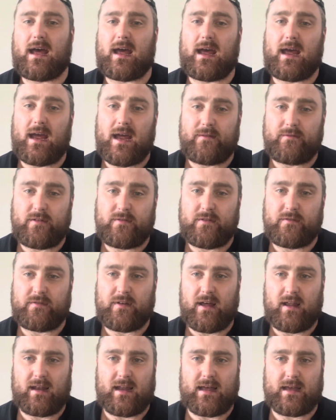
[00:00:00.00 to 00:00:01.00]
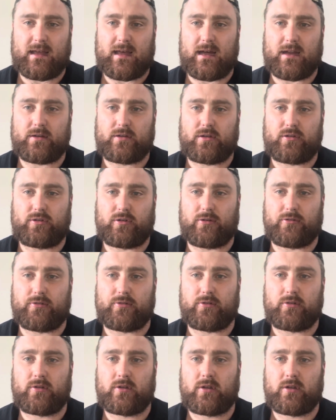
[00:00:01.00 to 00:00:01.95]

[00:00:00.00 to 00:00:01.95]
Everything felt like I'd done